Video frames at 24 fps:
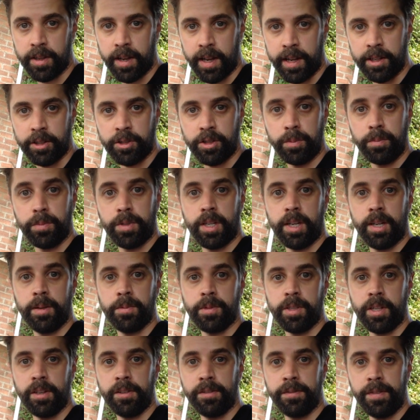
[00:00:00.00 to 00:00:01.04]
can
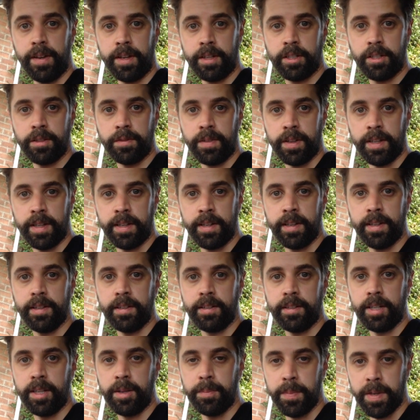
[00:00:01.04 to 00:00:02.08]
sometimes effectively
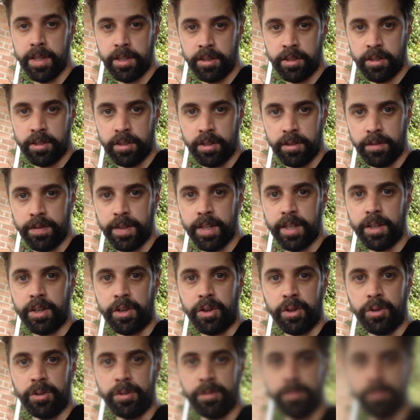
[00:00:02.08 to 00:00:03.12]
demist the
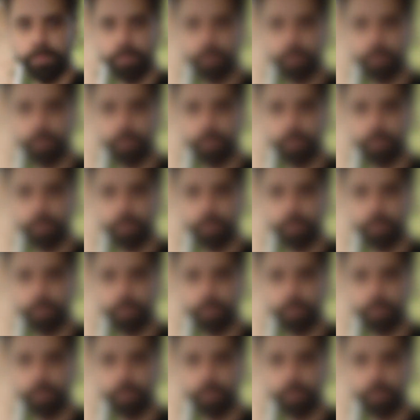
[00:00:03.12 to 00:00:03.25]
vehicle.